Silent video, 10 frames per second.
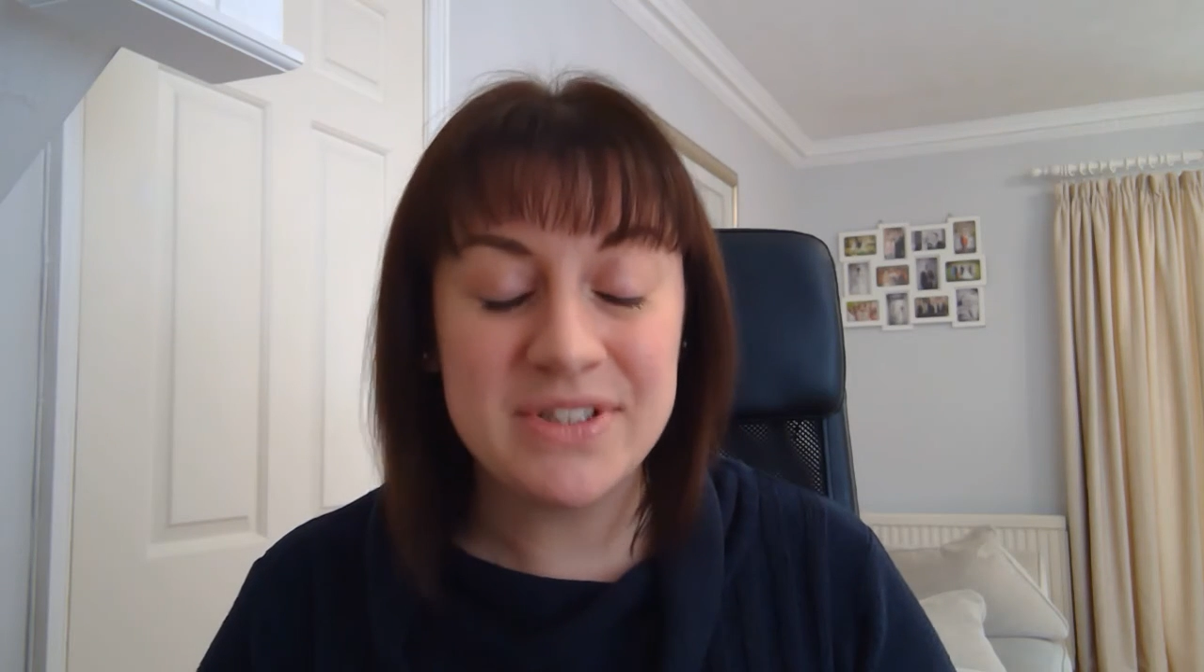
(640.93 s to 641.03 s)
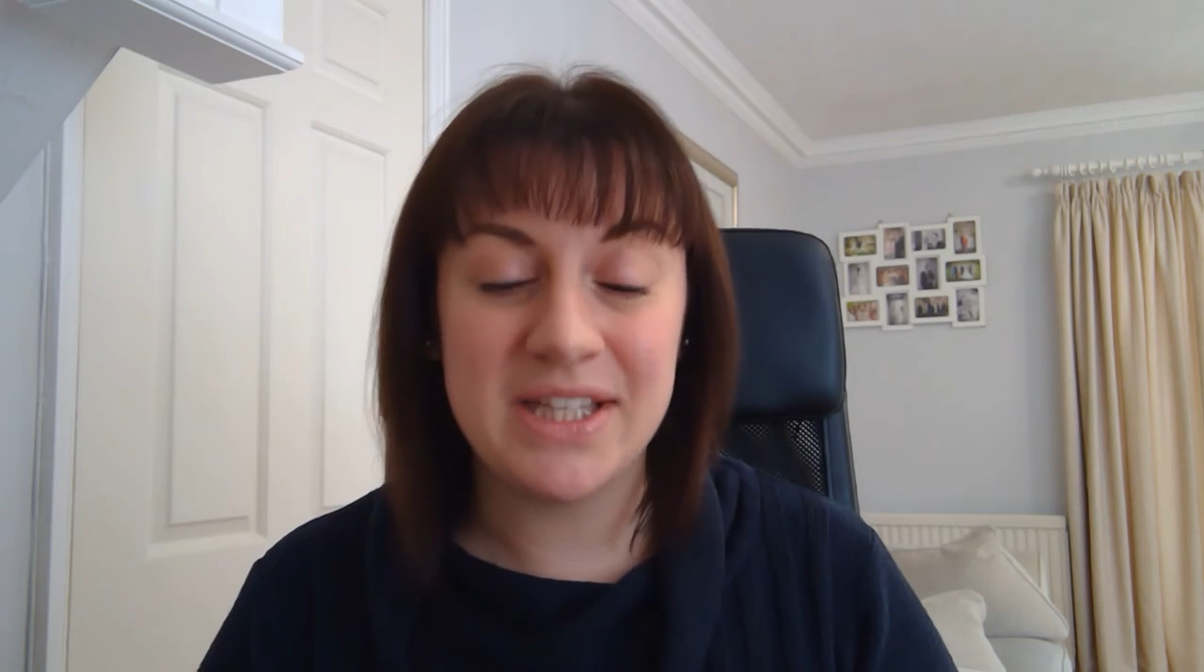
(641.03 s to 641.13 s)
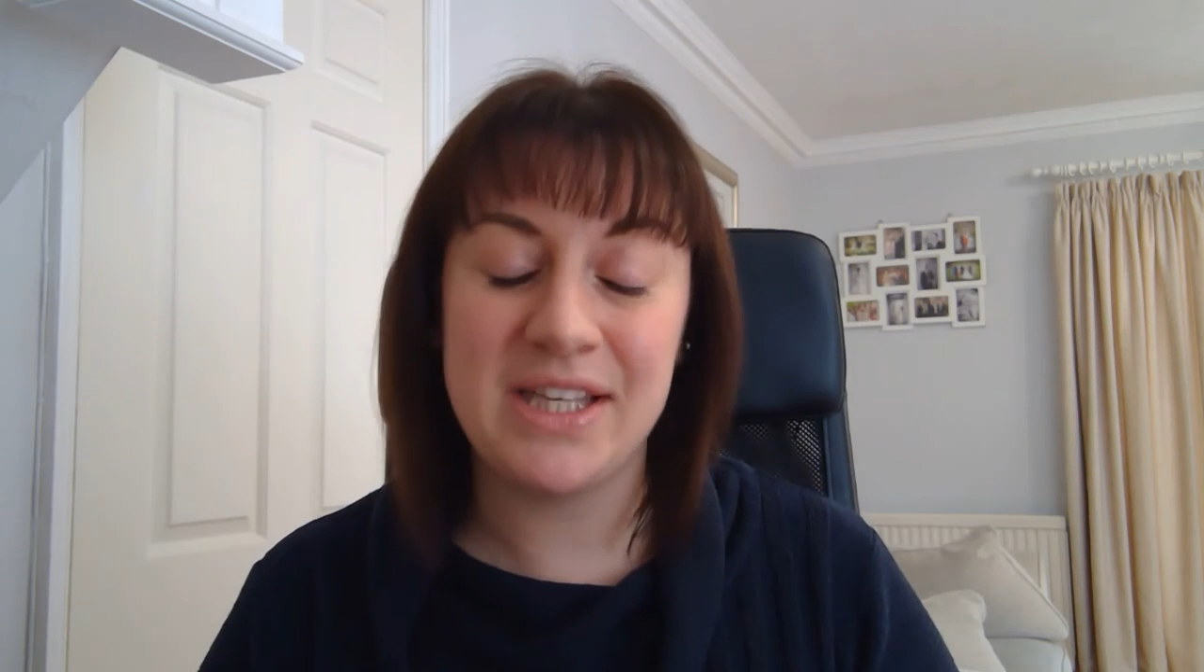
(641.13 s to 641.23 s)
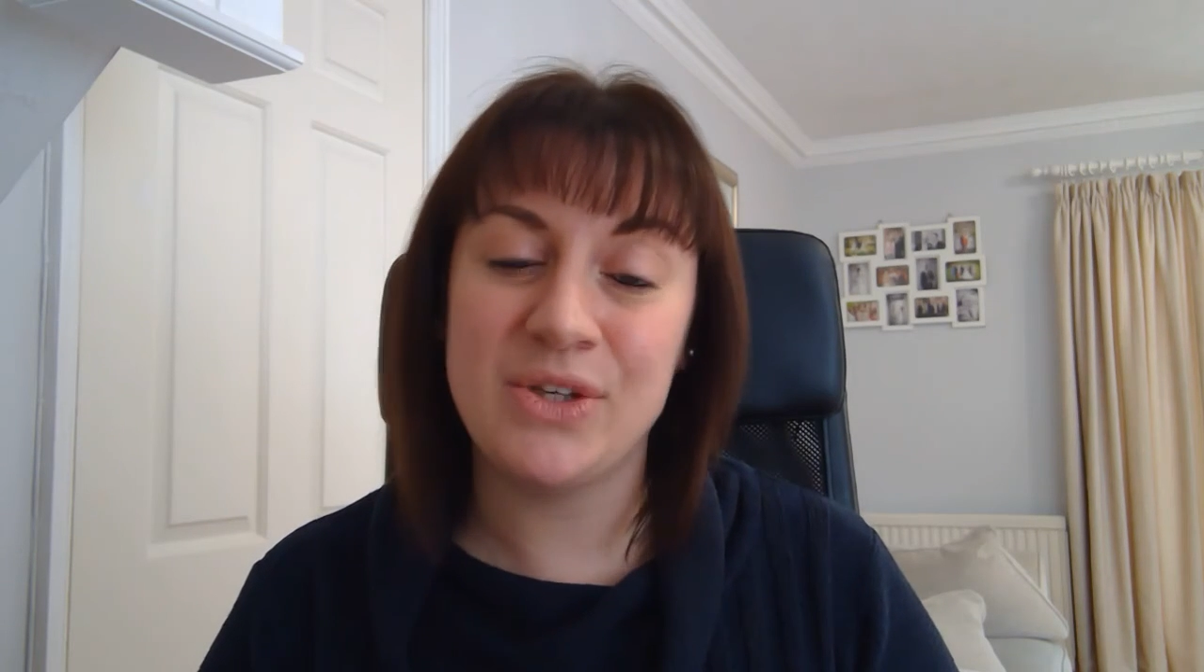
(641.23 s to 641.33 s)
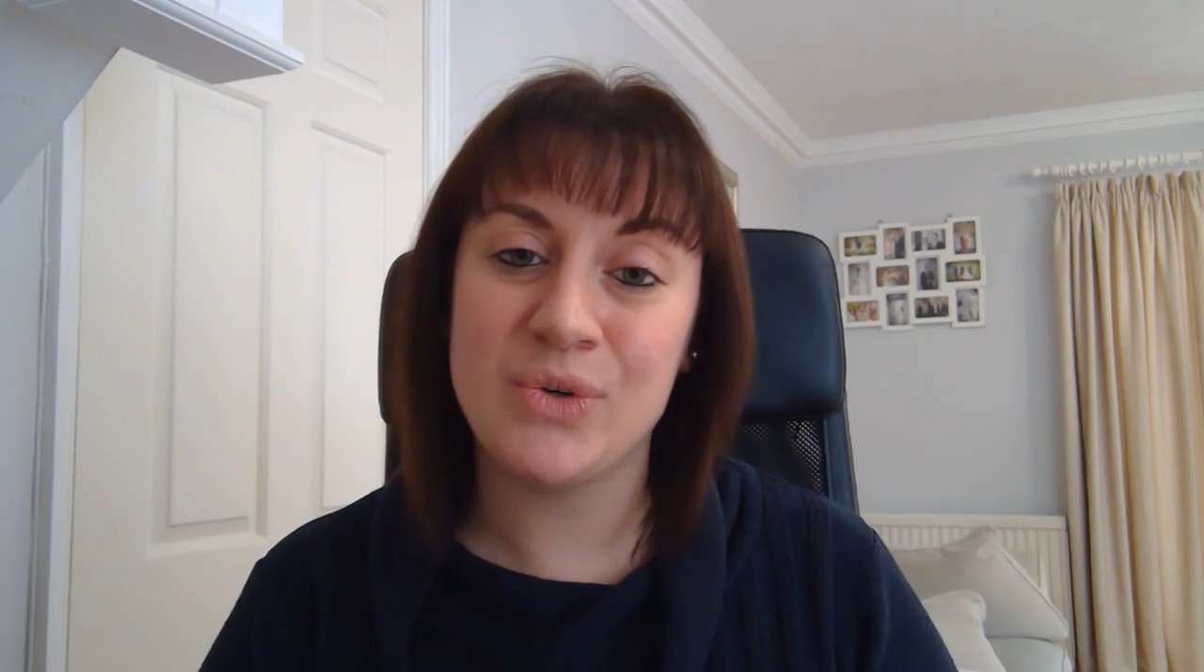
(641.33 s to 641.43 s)
to
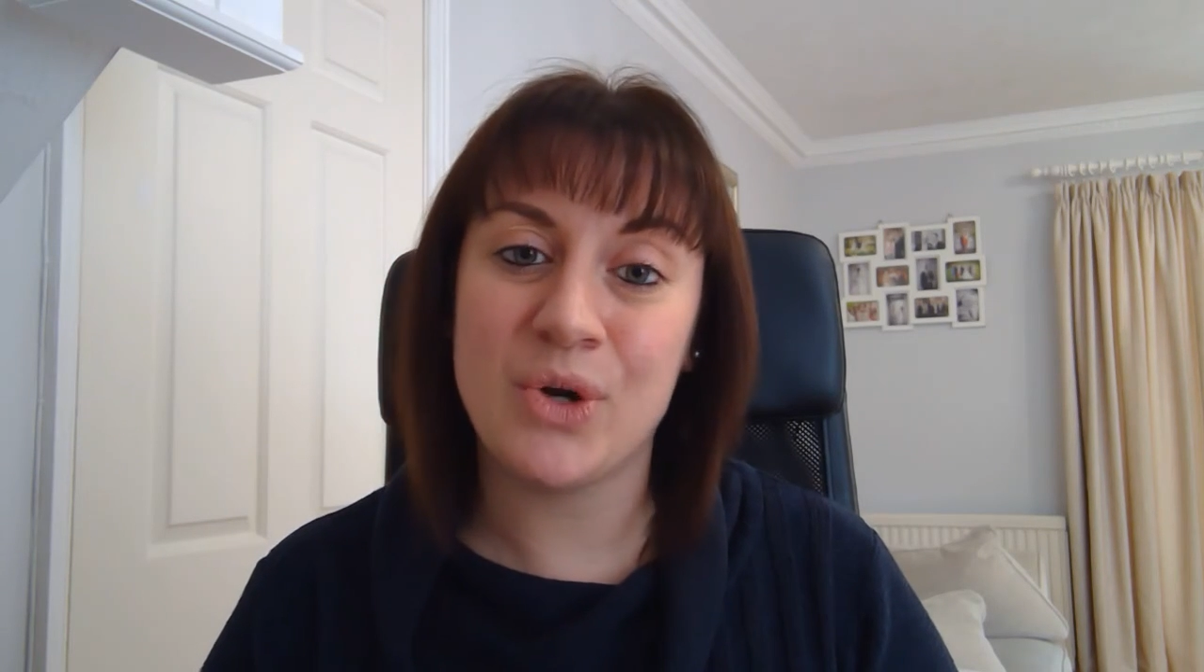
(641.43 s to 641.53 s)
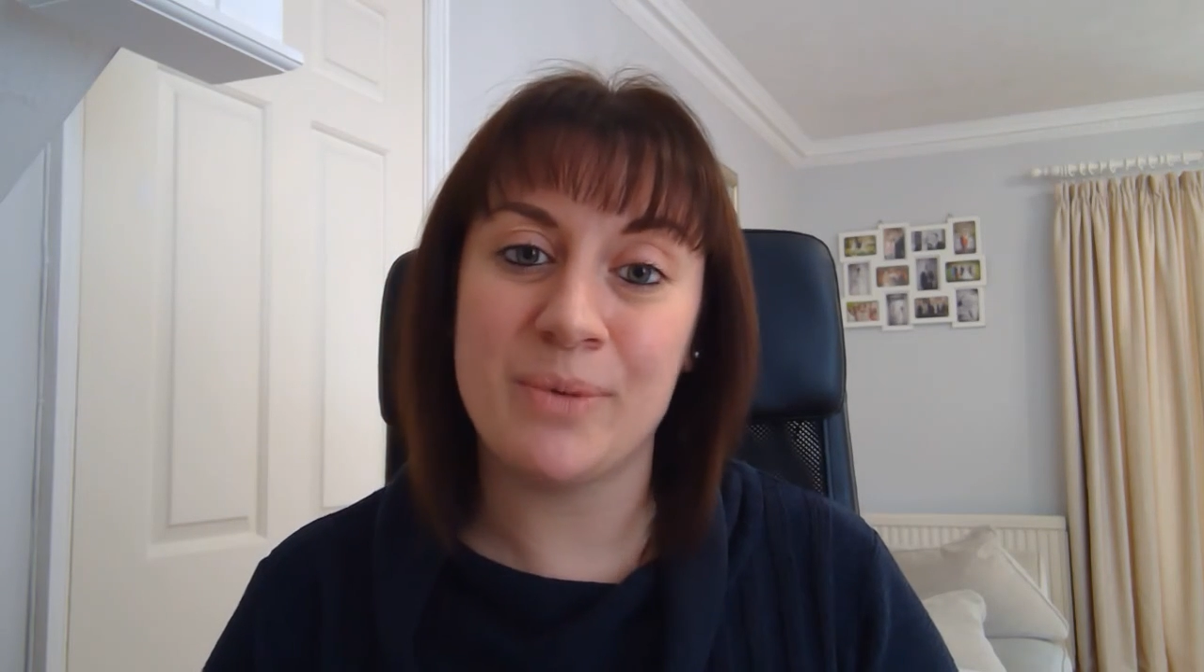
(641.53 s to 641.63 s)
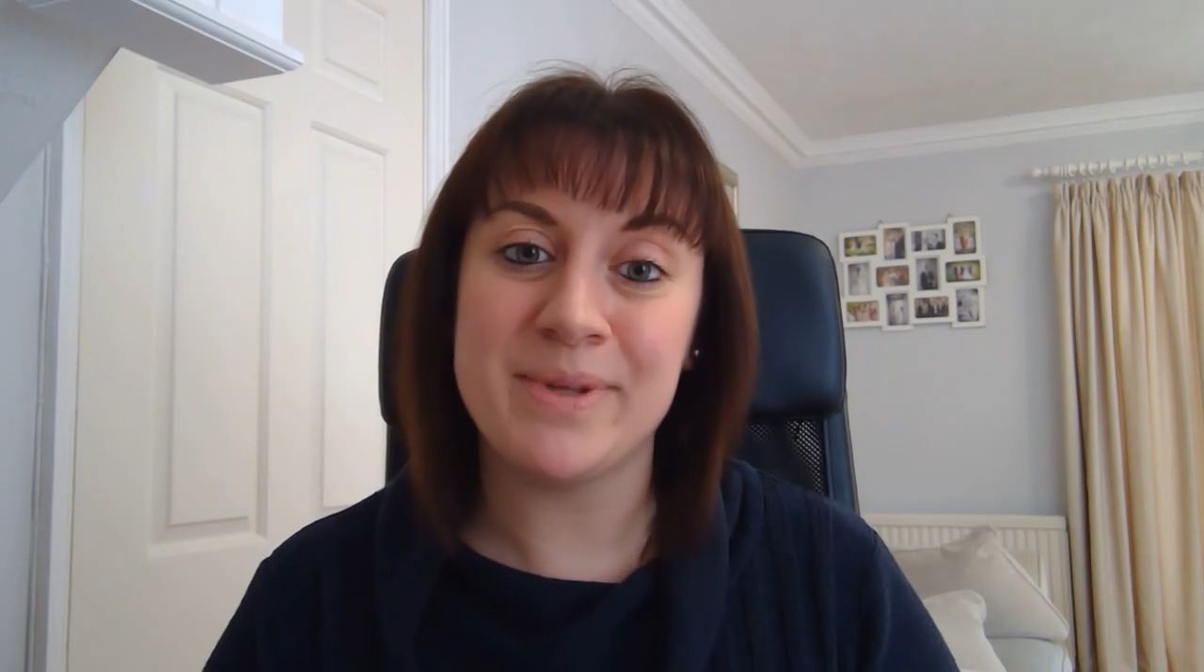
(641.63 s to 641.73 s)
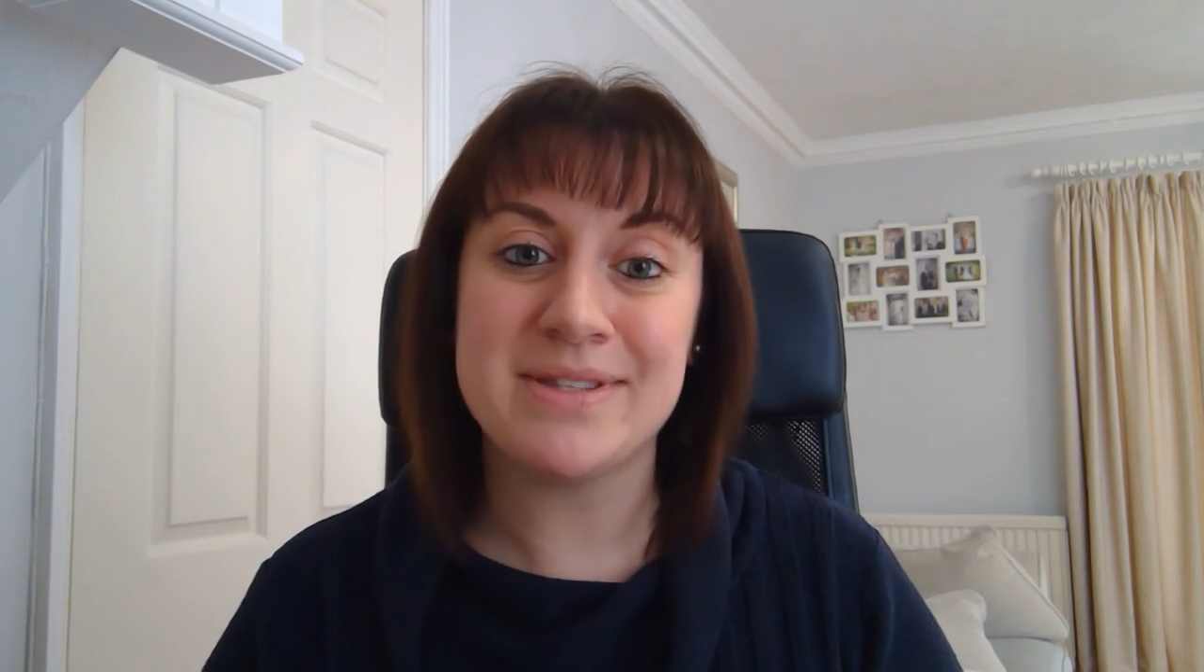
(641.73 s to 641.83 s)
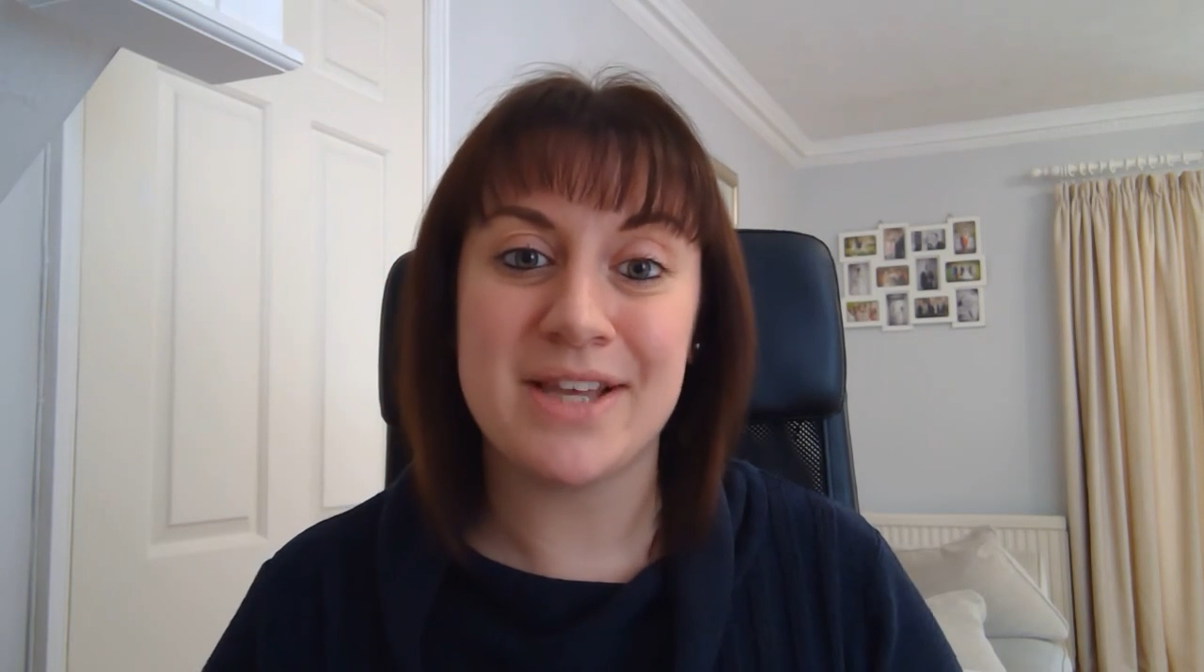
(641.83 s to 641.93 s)
hear your comments